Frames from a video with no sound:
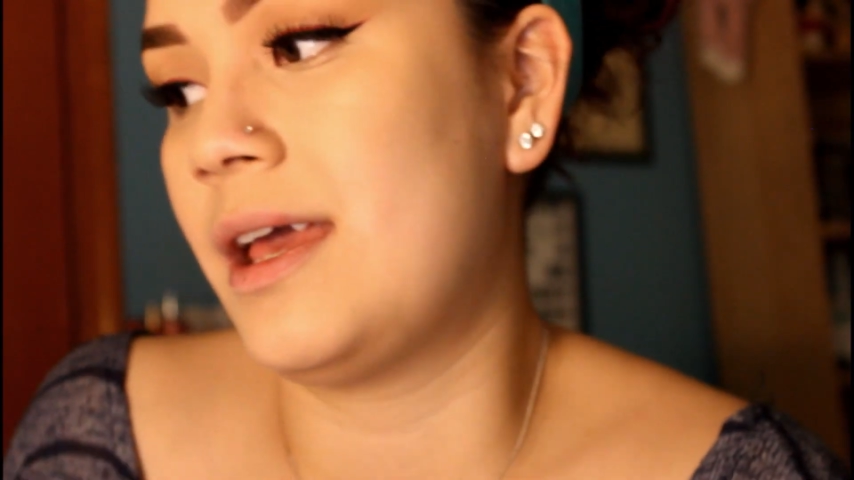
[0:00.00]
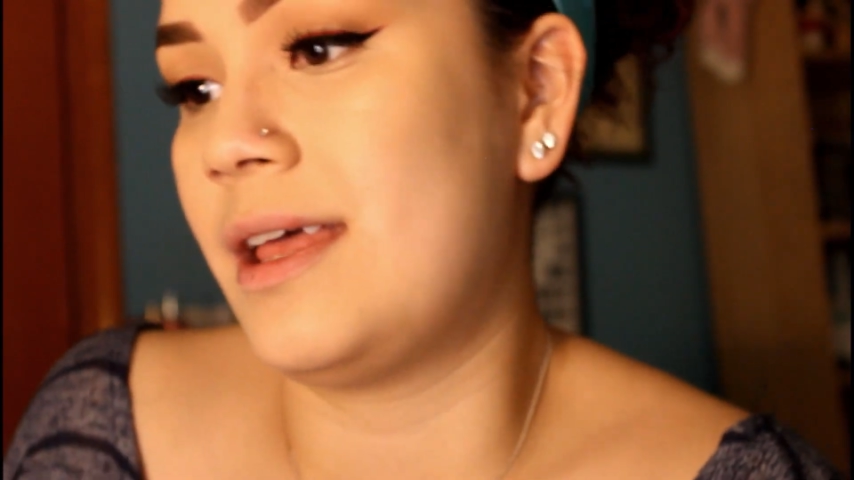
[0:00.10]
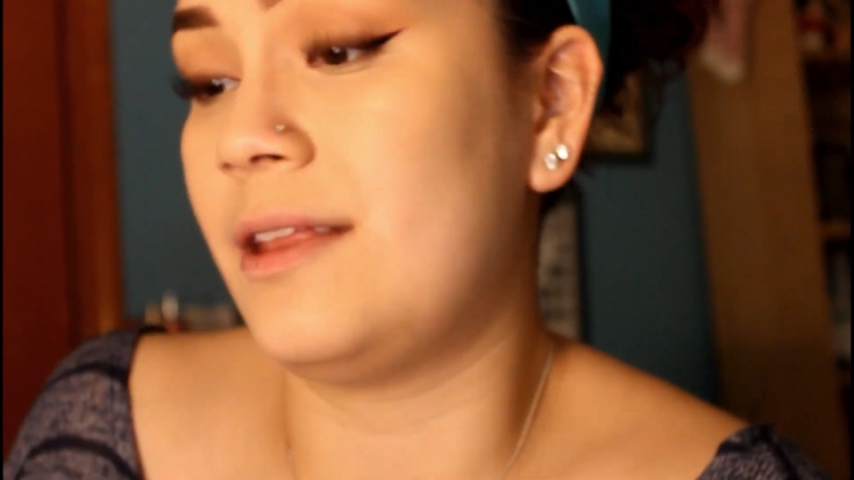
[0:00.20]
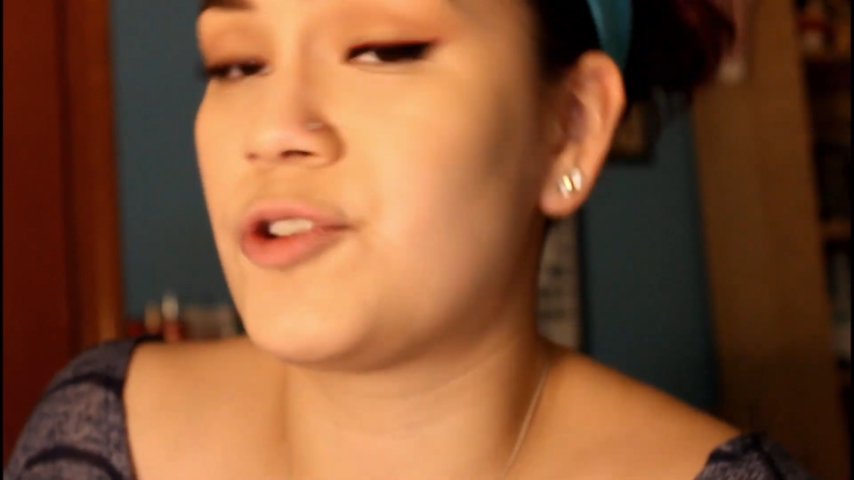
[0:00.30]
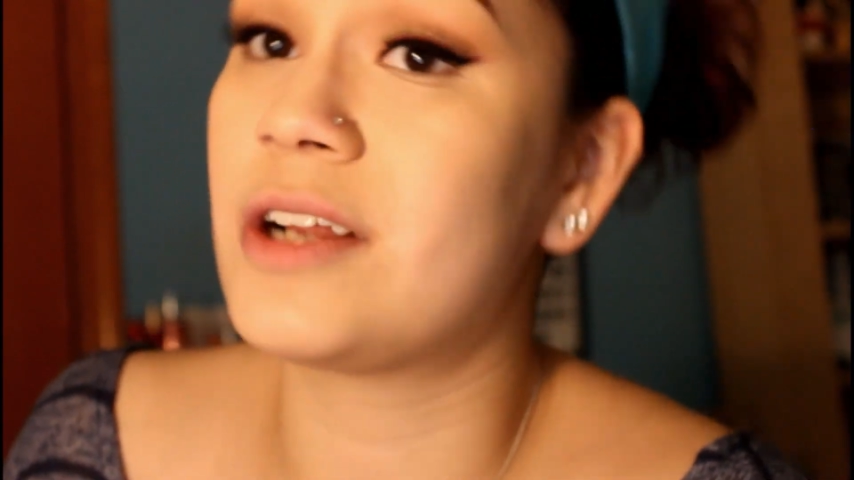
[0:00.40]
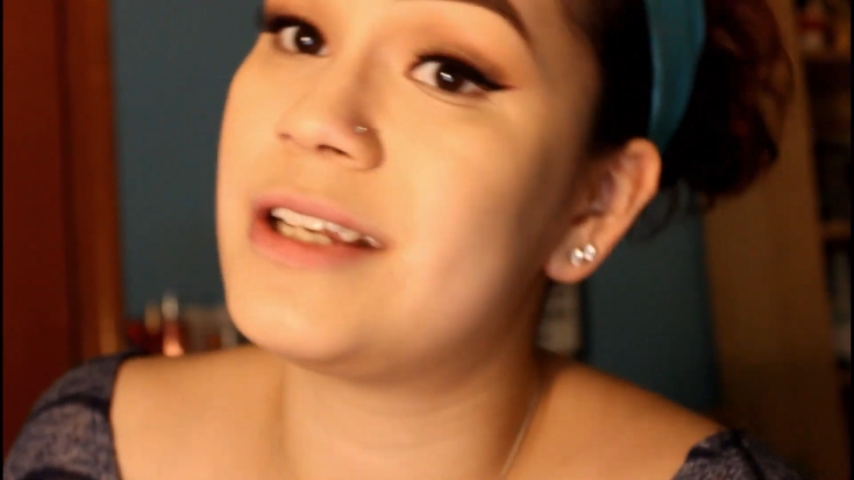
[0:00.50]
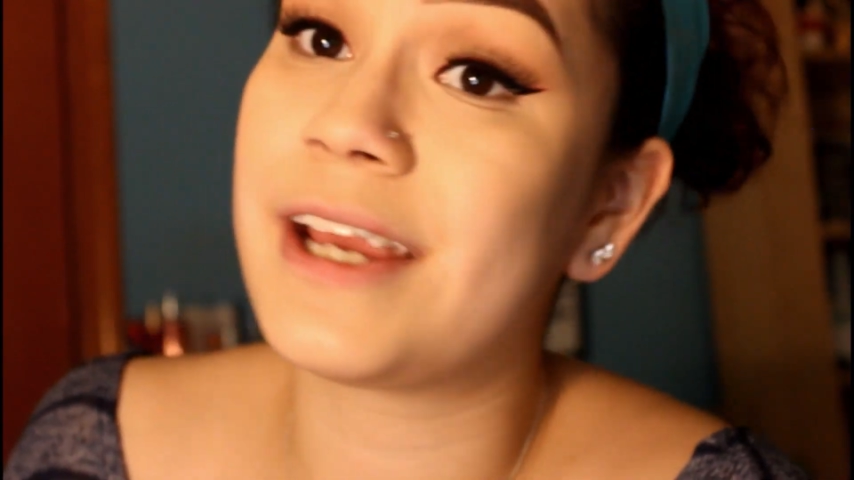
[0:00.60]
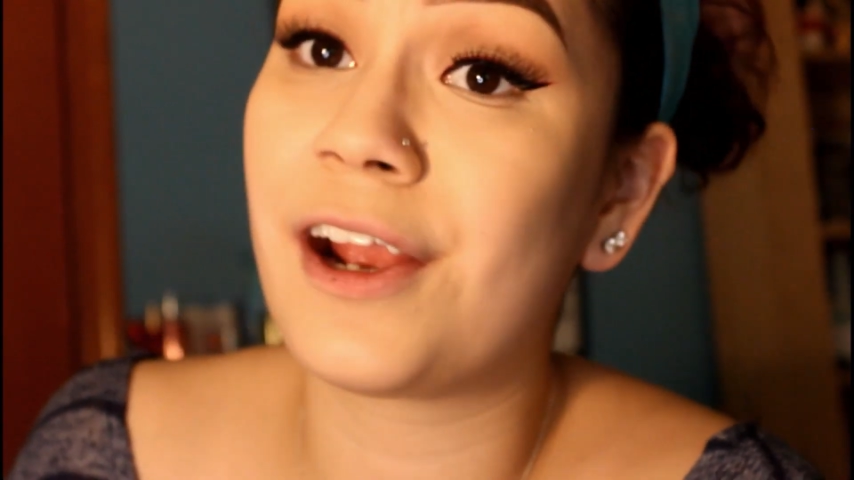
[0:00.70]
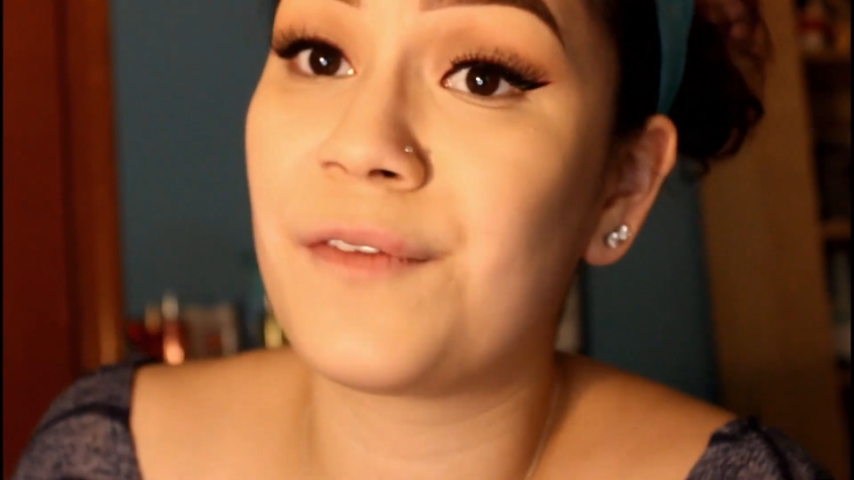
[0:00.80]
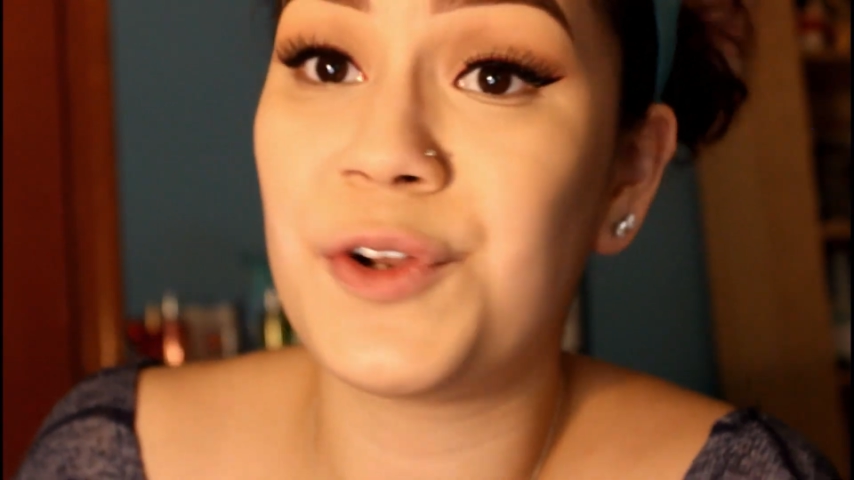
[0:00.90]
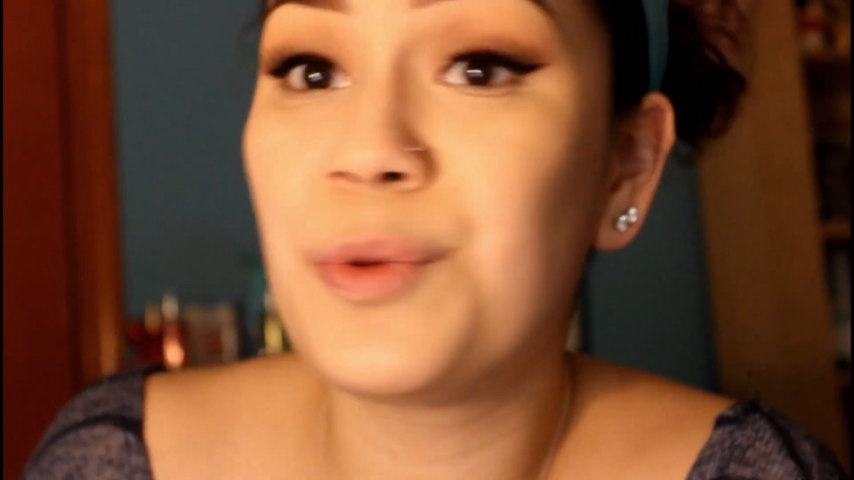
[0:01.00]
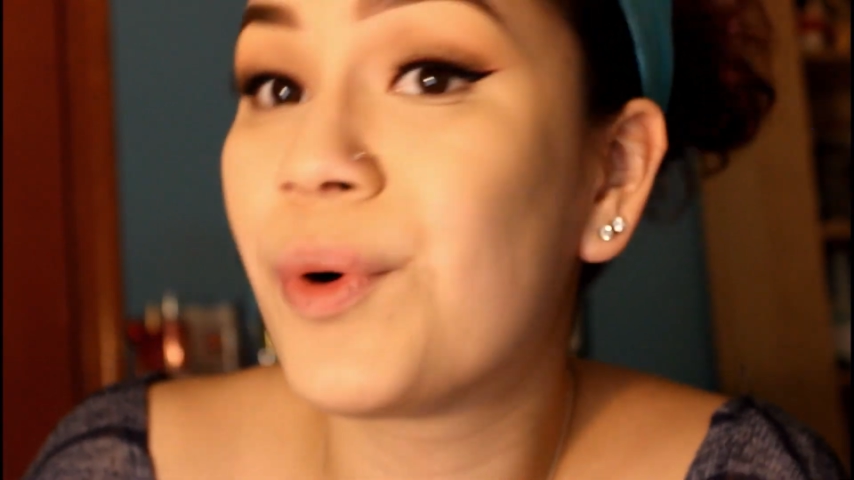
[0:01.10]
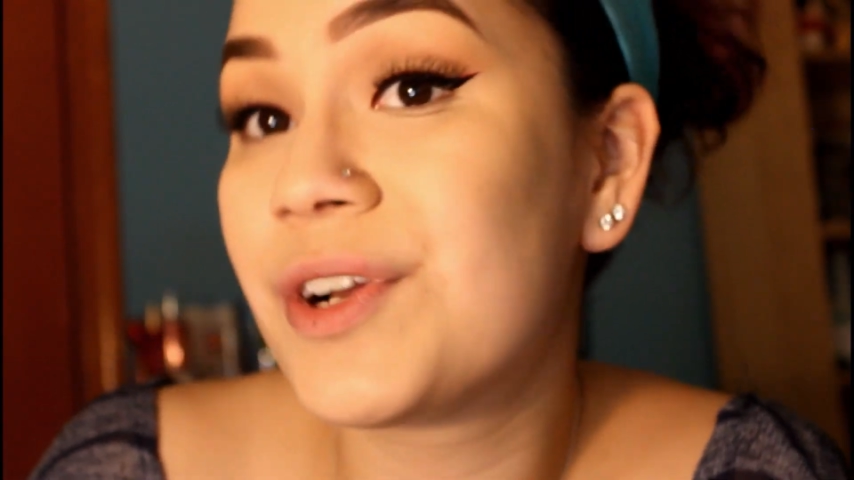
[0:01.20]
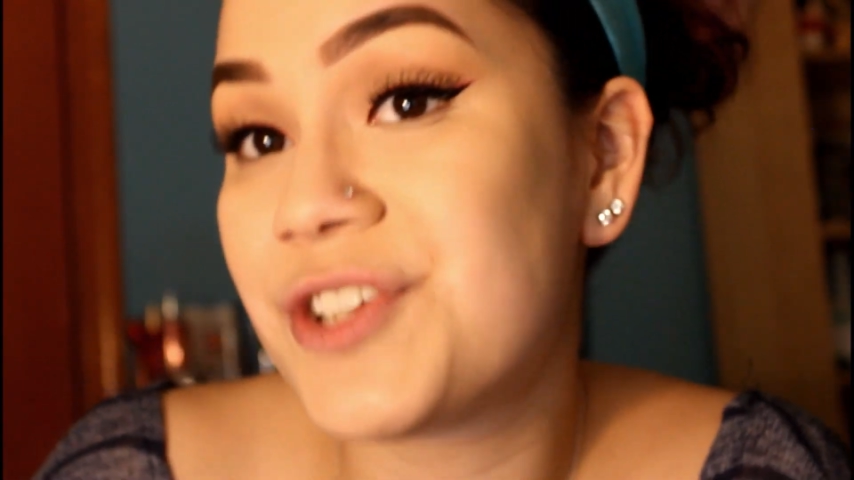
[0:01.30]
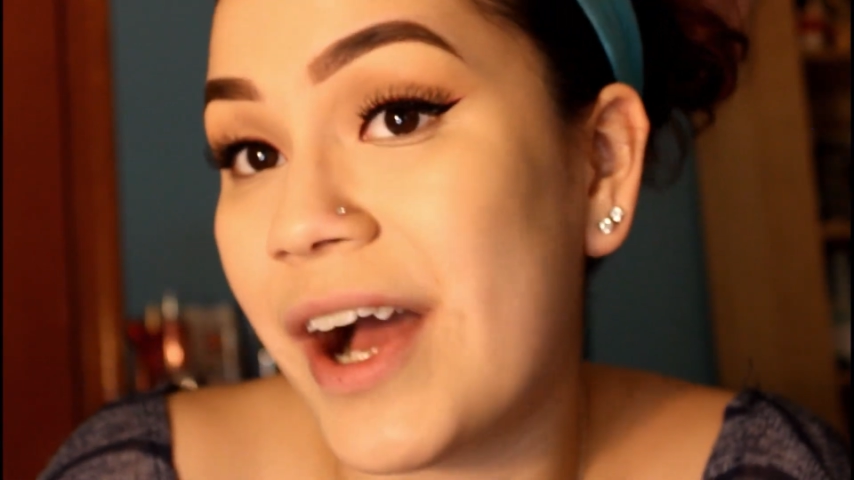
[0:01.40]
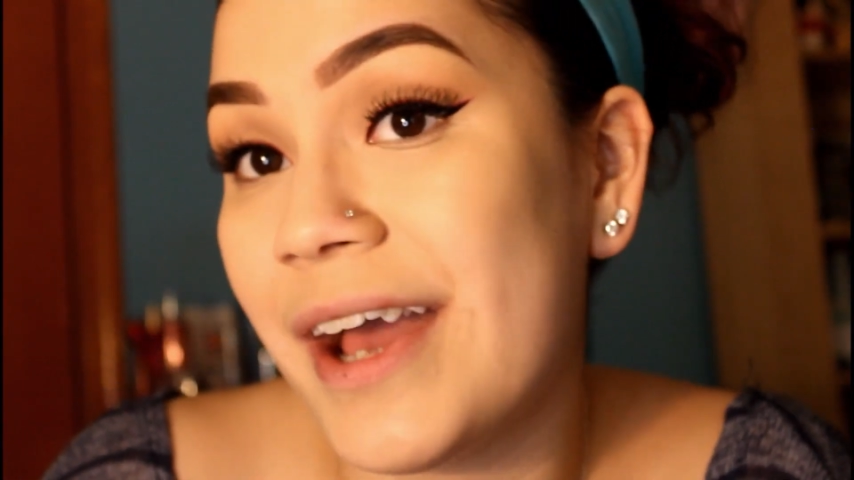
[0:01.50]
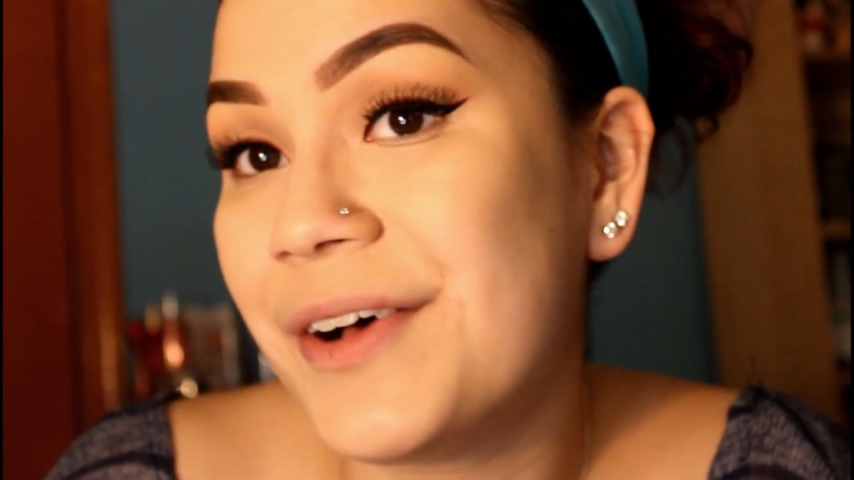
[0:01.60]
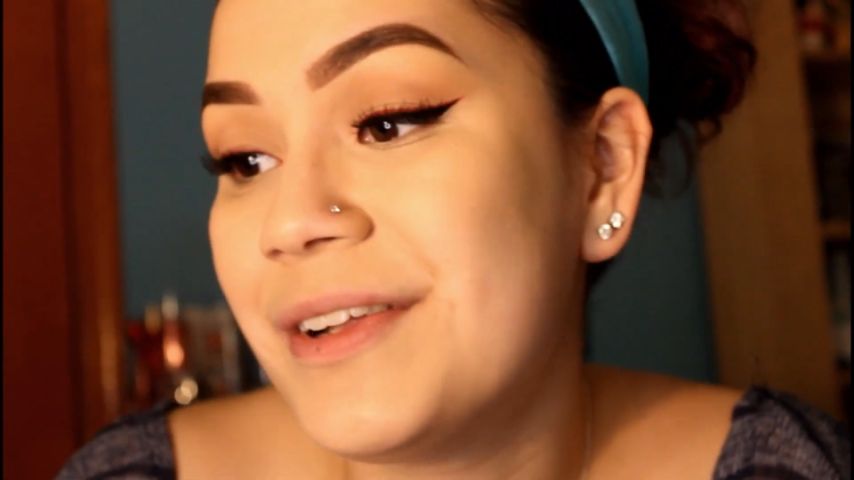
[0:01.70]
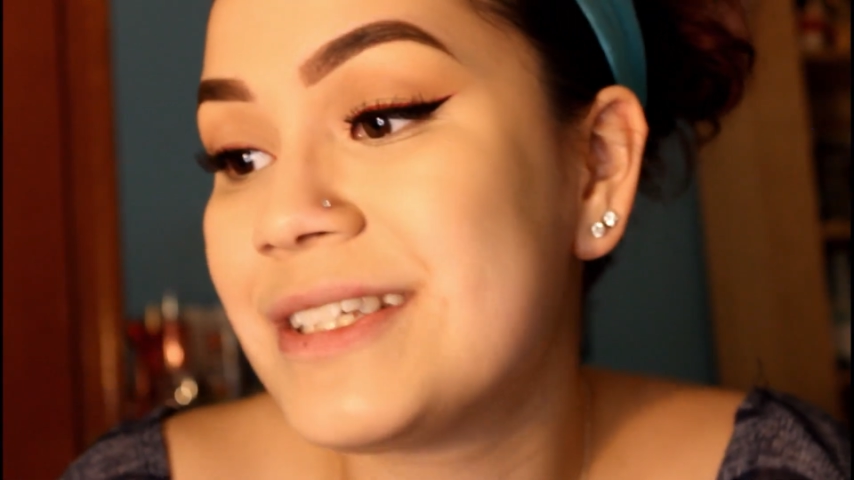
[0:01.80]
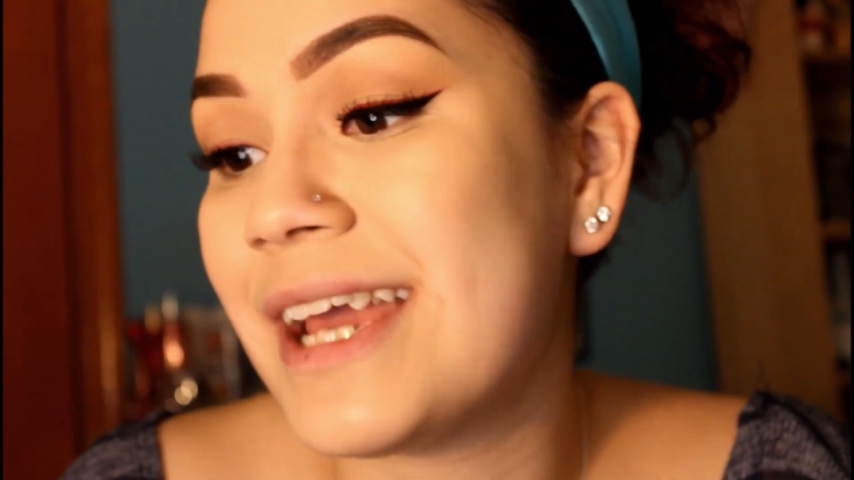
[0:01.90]
They were trying to take care of a newborn
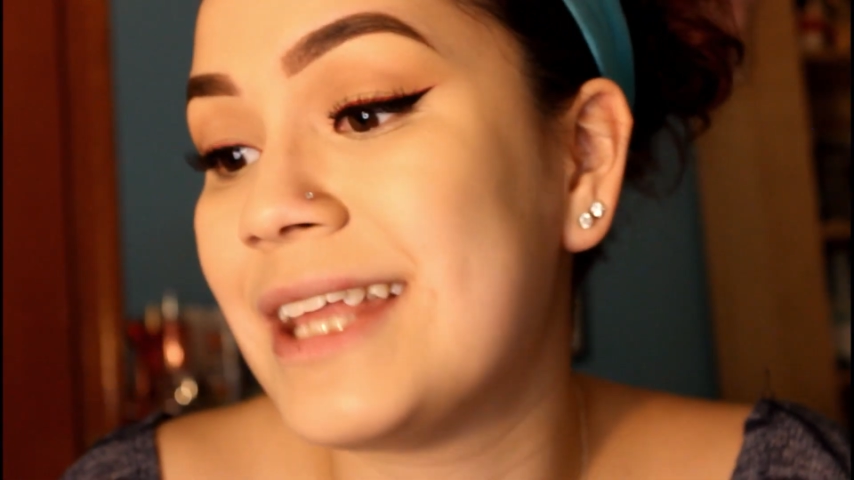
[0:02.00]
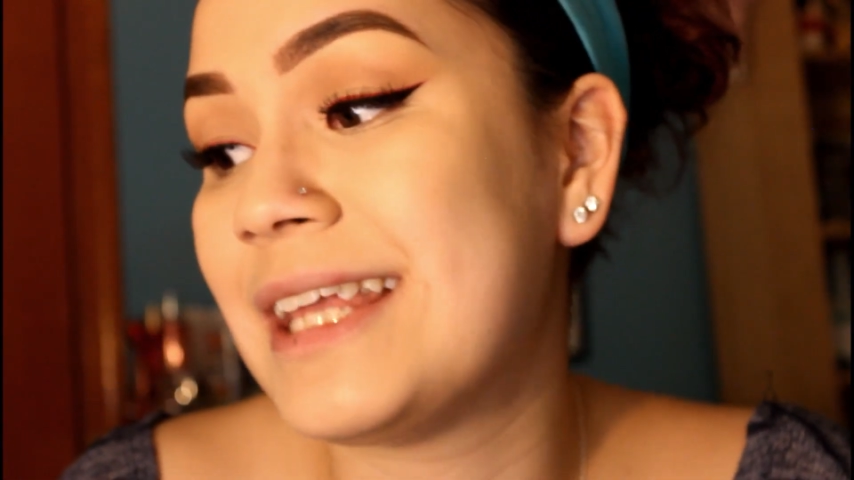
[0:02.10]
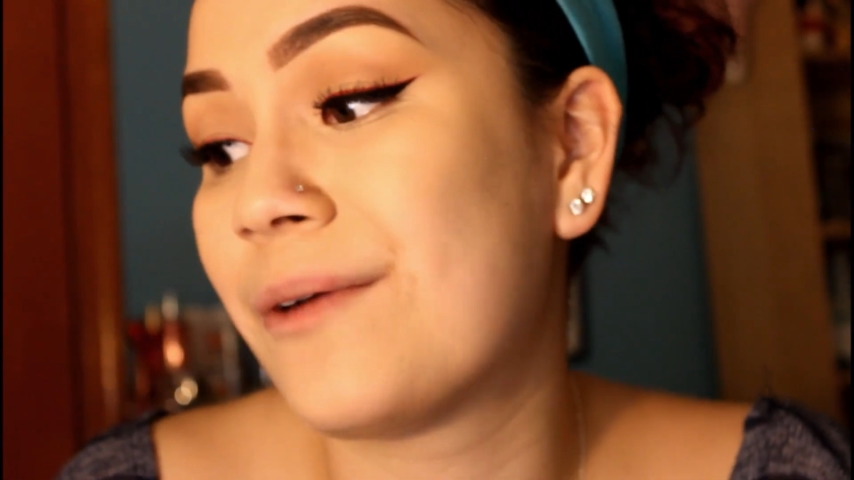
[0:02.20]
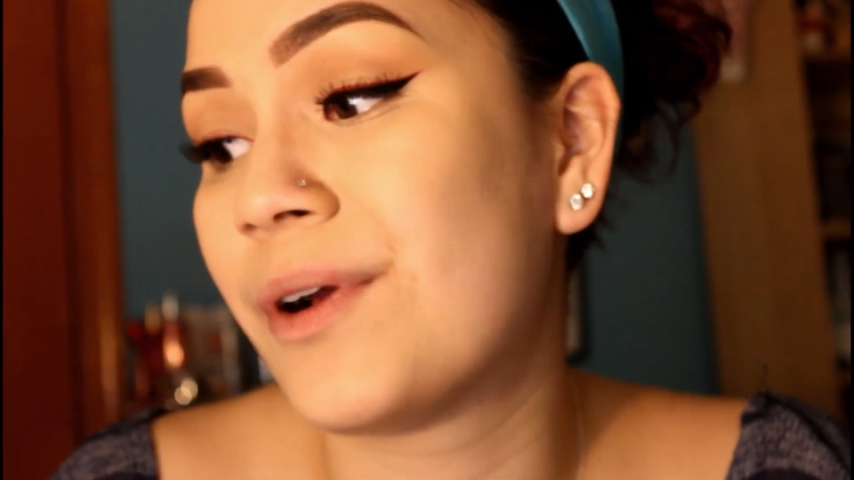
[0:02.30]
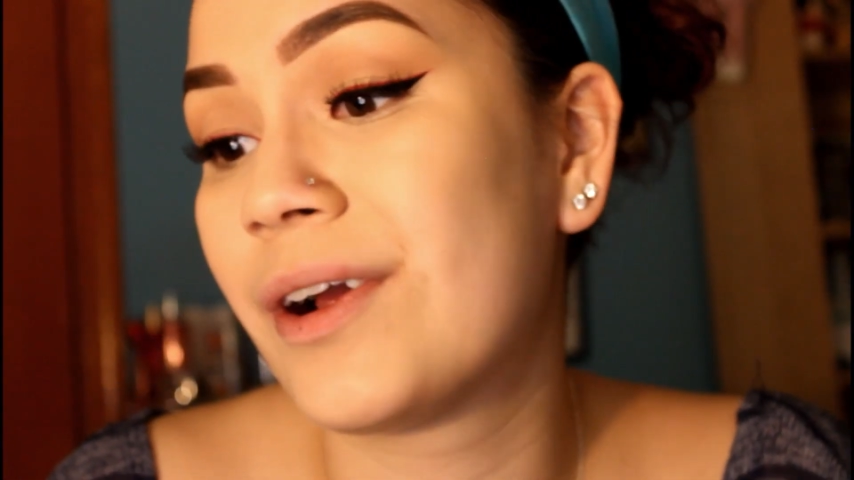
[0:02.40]
child, and they